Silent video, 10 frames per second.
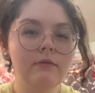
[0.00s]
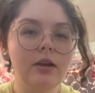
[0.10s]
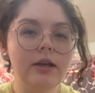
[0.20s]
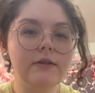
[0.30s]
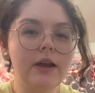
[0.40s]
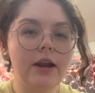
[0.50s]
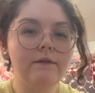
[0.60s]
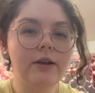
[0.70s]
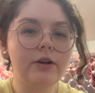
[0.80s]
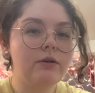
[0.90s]
It's kind of
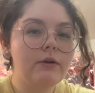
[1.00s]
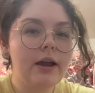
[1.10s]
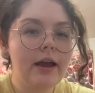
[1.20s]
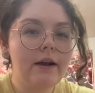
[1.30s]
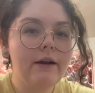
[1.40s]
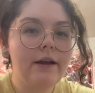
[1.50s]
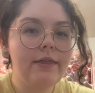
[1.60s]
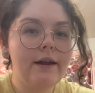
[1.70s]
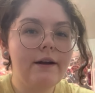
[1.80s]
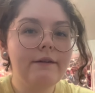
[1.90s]
like a gray area
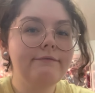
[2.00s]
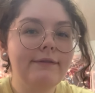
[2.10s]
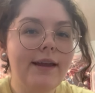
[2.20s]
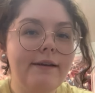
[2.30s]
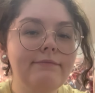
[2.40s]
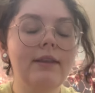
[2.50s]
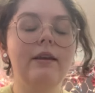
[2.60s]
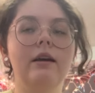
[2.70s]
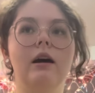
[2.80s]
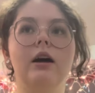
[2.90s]
there, yeah.
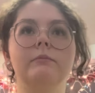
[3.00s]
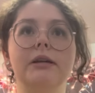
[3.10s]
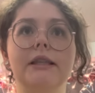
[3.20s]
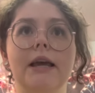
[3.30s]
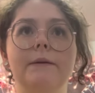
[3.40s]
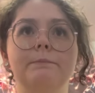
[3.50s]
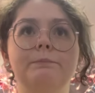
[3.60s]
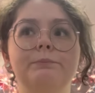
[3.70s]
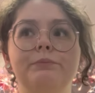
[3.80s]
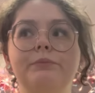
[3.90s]
Um, and
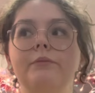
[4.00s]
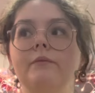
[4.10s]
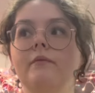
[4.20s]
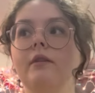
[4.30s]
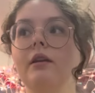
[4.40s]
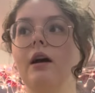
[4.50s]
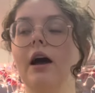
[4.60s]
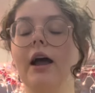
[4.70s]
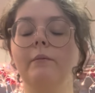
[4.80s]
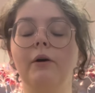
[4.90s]
then
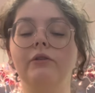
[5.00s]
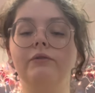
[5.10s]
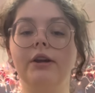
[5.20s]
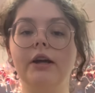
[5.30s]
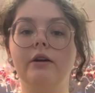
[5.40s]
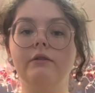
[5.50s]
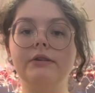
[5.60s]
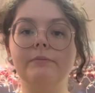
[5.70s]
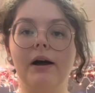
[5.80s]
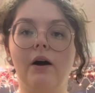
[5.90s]
Uh, I'll post
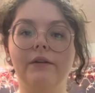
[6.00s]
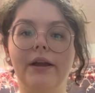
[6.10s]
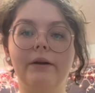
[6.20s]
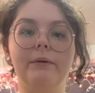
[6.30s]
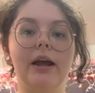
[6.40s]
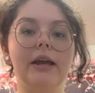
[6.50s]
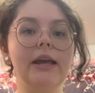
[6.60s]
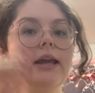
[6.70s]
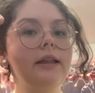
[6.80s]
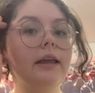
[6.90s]
videos about like what I
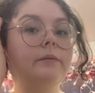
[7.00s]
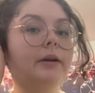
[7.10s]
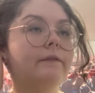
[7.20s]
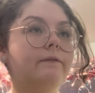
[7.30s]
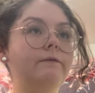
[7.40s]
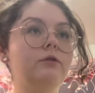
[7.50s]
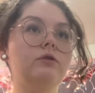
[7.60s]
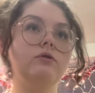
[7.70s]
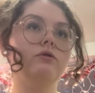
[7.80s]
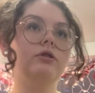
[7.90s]
eat, like my
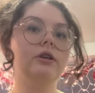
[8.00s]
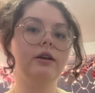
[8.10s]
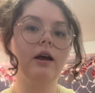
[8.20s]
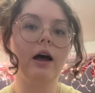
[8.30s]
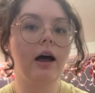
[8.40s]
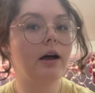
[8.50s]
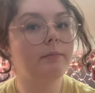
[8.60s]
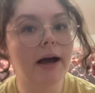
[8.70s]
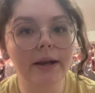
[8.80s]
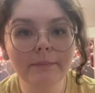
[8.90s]
food, uh,
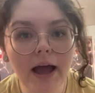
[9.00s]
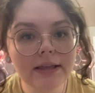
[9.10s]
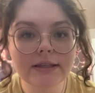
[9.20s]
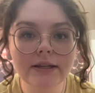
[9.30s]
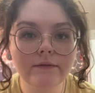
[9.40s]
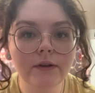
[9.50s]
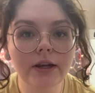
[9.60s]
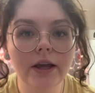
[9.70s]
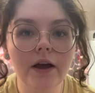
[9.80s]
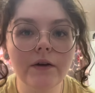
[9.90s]
body positive
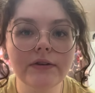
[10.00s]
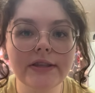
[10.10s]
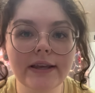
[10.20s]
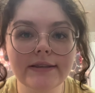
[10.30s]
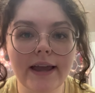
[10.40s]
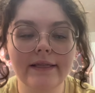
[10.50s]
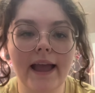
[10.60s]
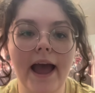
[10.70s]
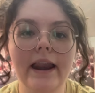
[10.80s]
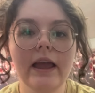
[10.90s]
videos, things like
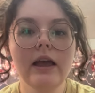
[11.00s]
that.